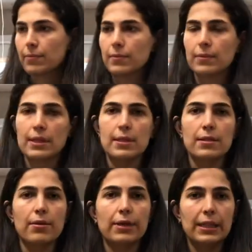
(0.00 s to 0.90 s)
this is
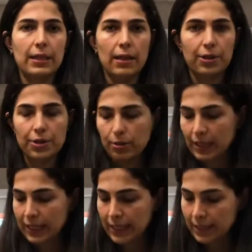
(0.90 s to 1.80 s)
already
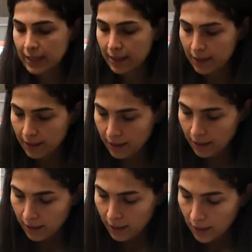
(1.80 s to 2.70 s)
inoculated.
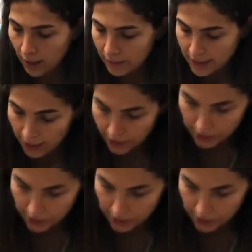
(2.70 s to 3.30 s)
I will touch